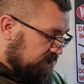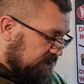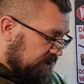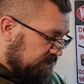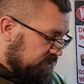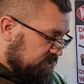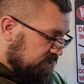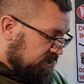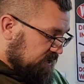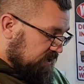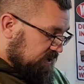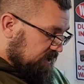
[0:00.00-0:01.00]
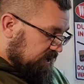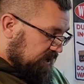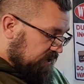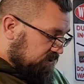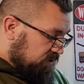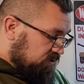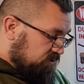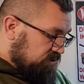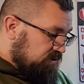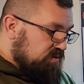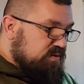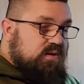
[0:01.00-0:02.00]
highs, and
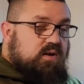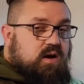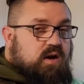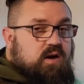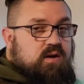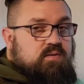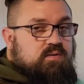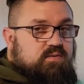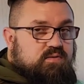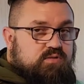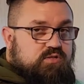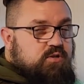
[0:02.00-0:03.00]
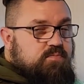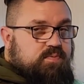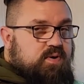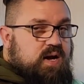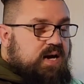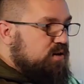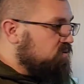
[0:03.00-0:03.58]
those are super high